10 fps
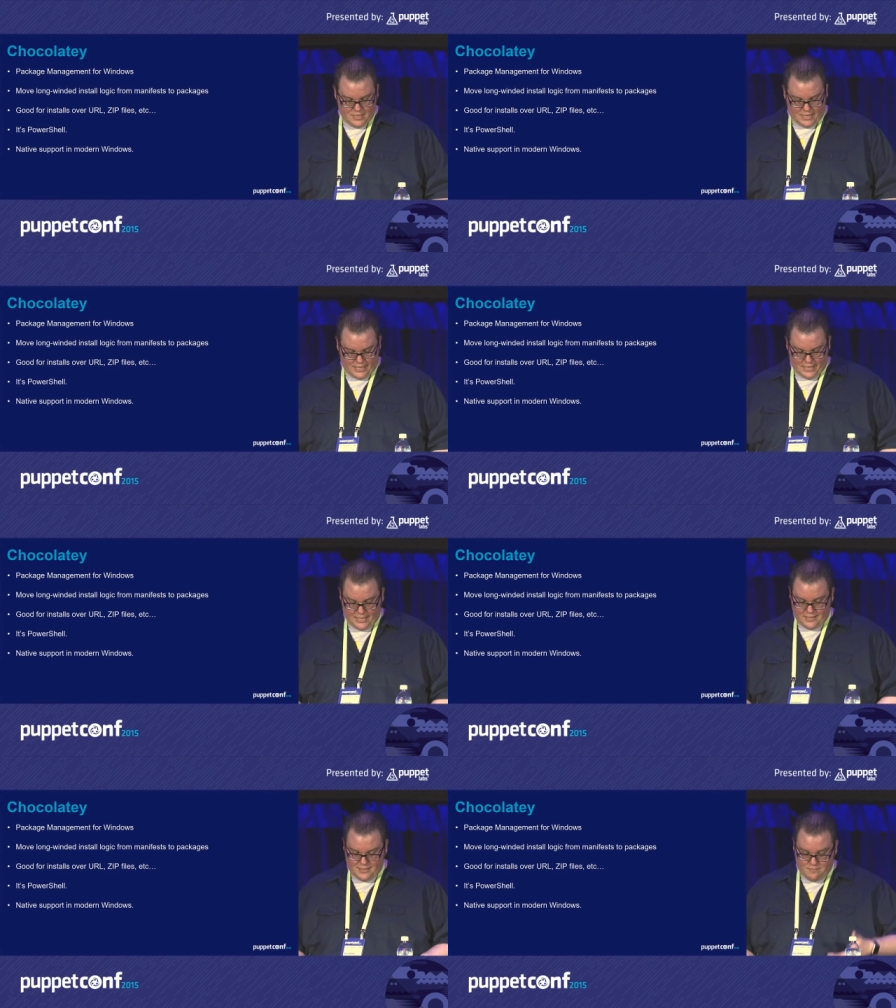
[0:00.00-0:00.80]

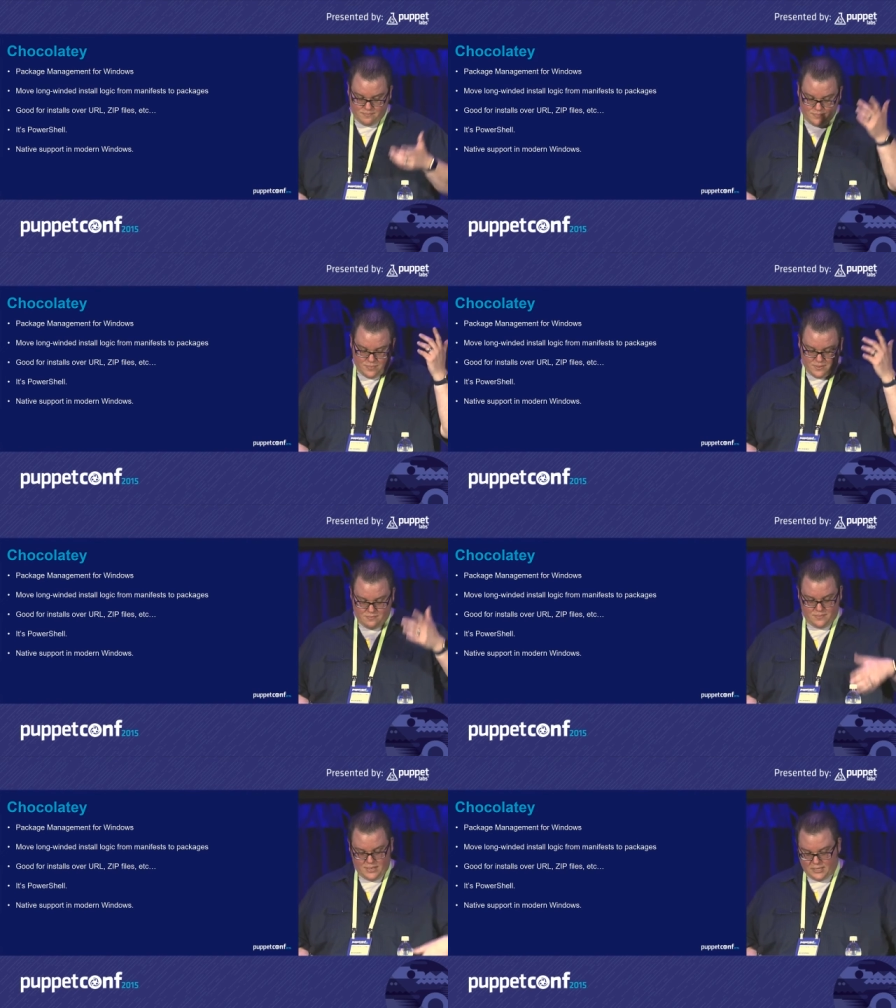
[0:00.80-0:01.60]
Uh,
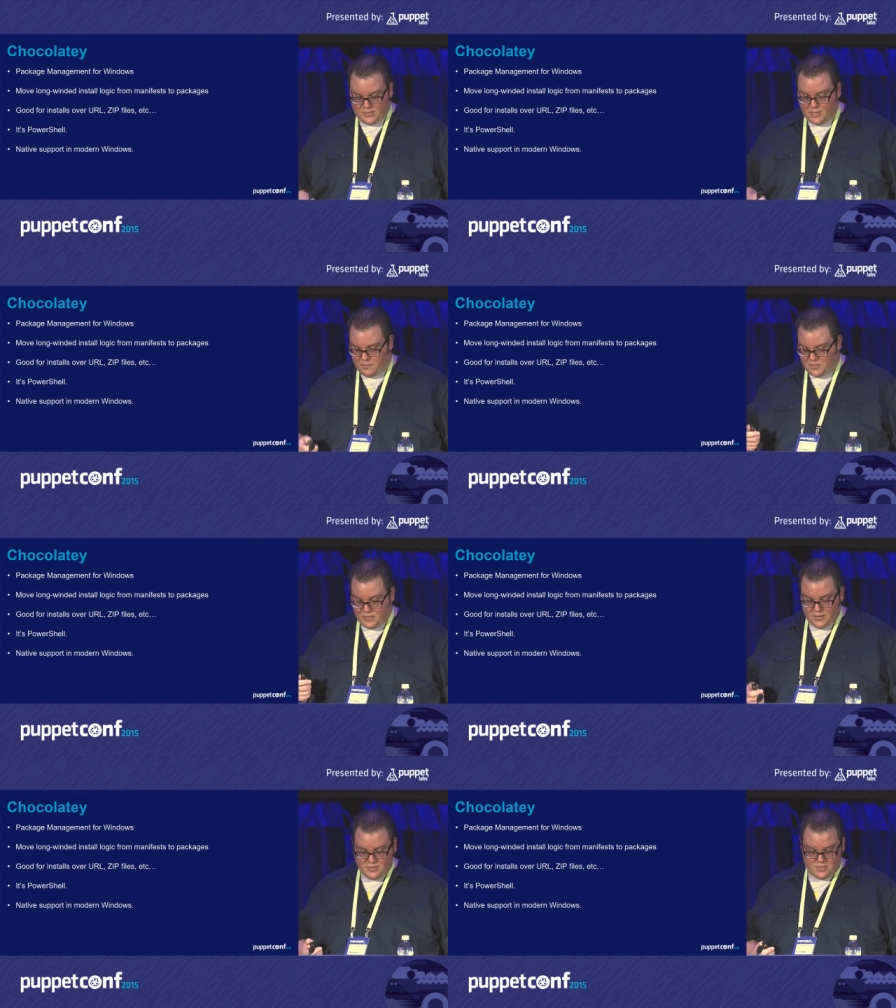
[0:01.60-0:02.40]
next up,
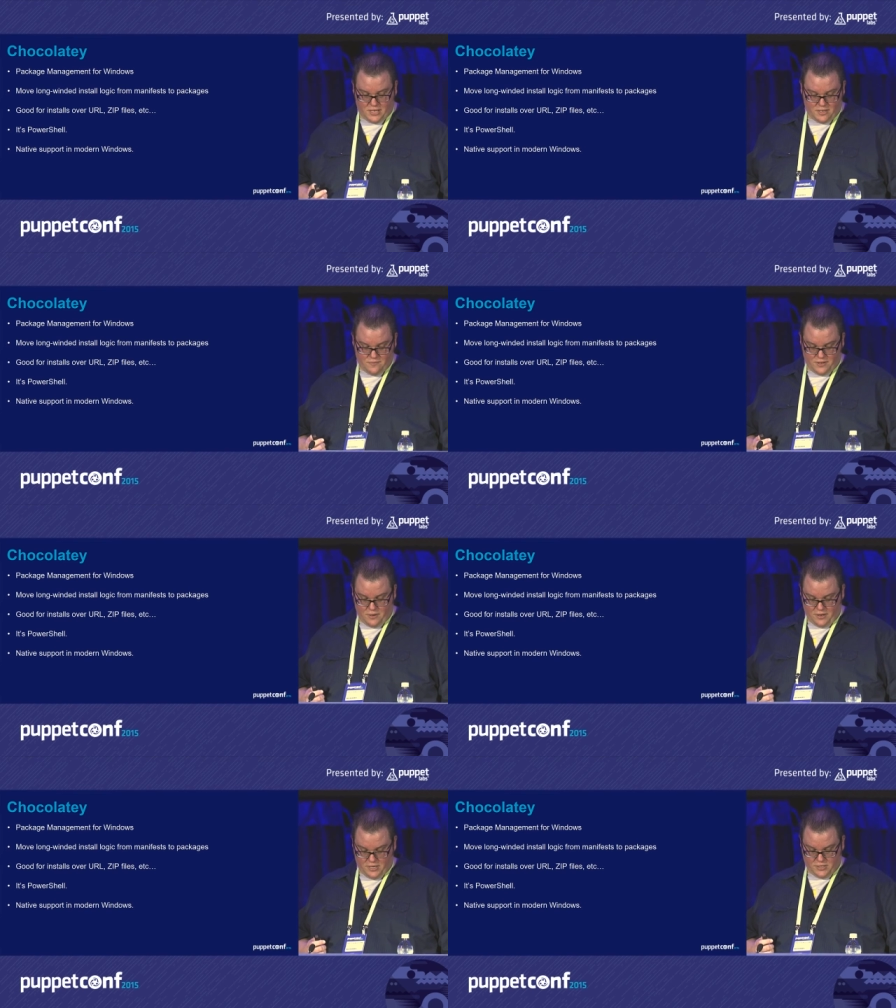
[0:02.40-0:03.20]
desired state
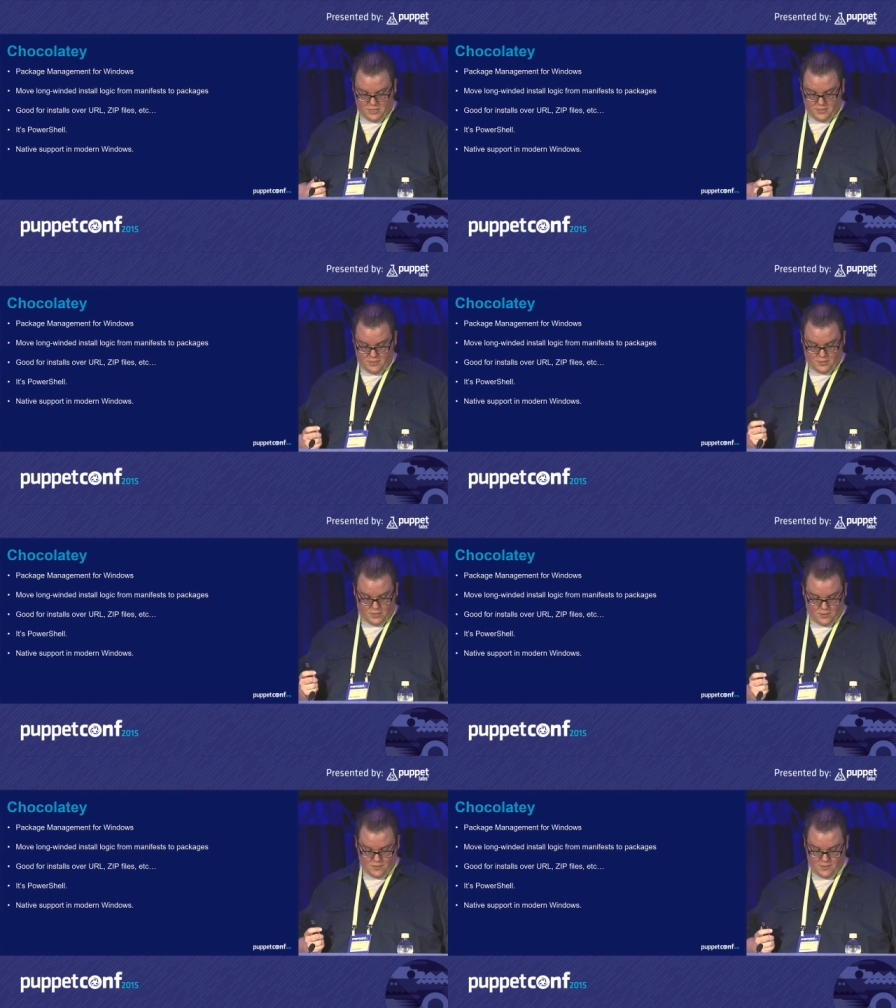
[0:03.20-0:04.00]
configuration.
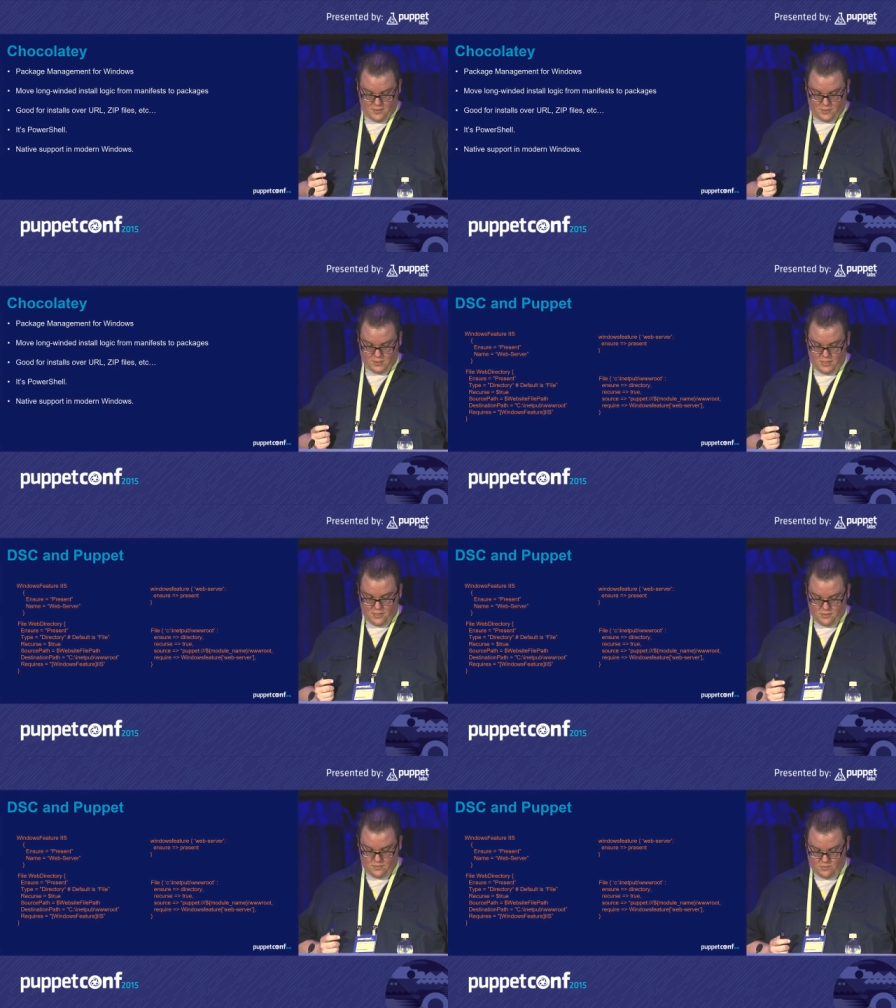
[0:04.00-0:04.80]
So you'll
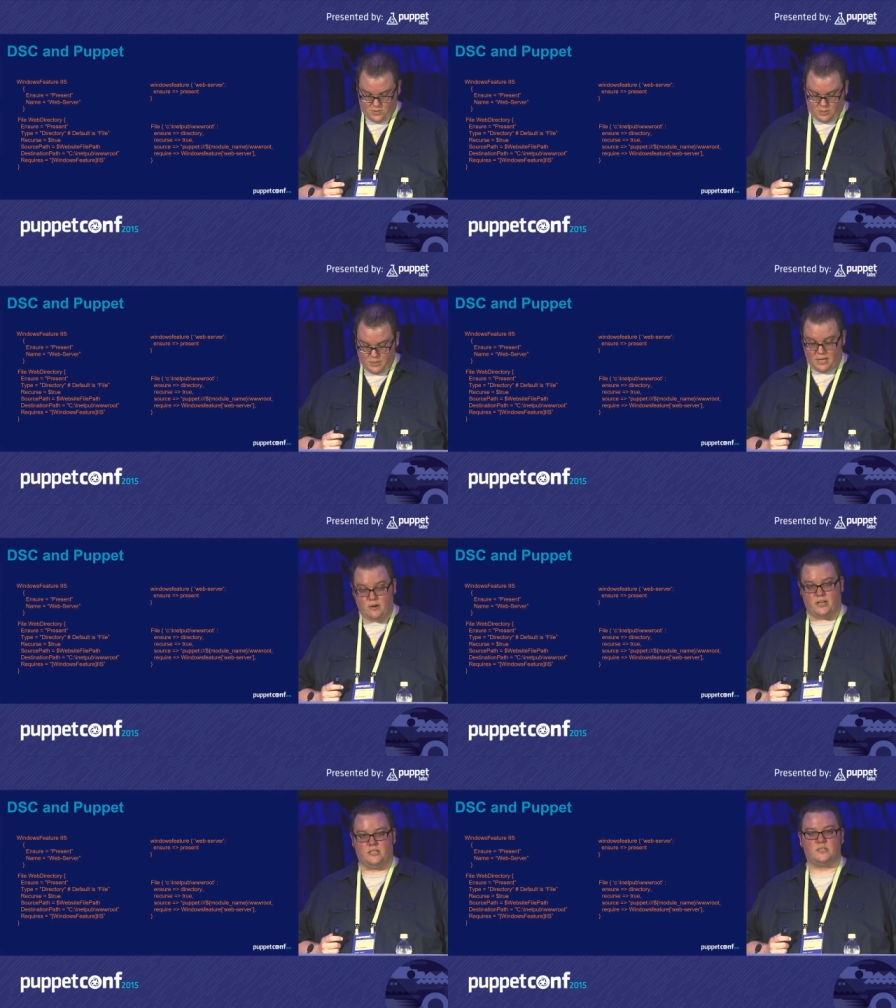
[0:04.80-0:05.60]
see
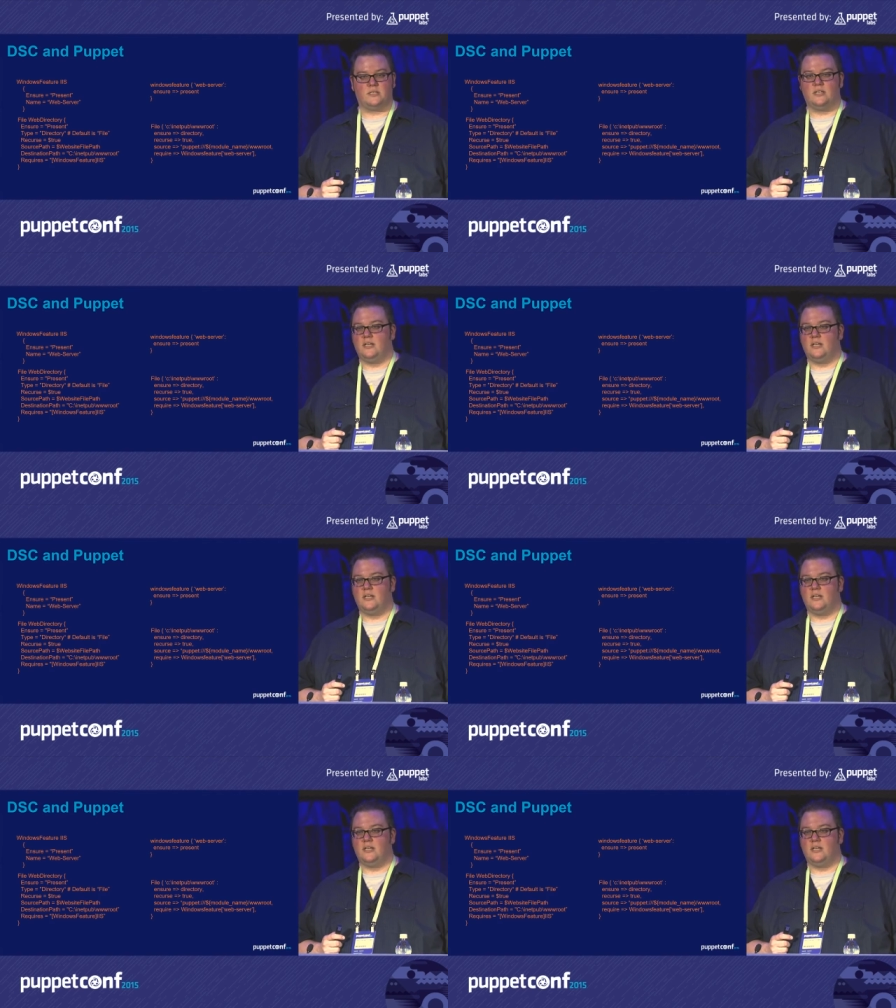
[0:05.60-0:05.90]
similarities.